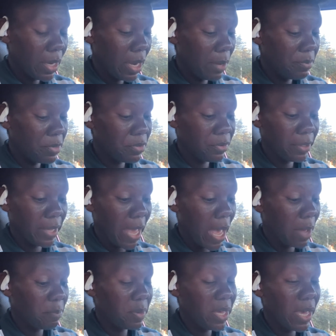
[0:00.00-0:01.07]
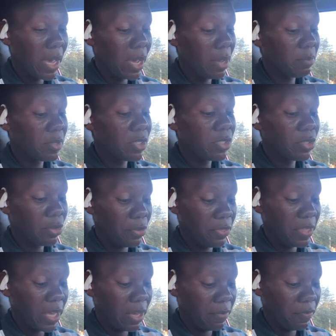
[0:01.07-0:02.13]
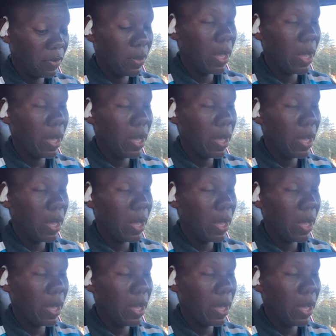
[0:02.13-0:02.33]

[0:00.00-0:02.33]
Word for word: I'm just really happy. I'm so thankful.